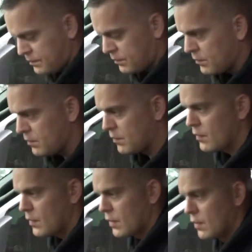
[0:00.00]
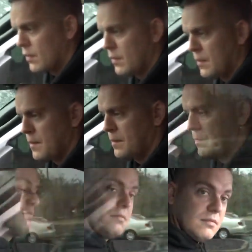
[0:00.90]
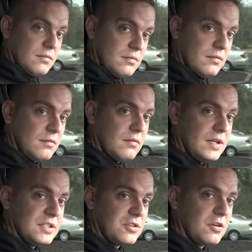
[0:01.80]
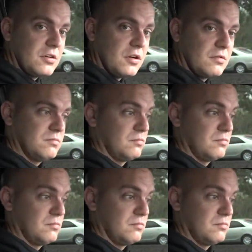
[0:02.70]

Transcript: be able to move on and and start a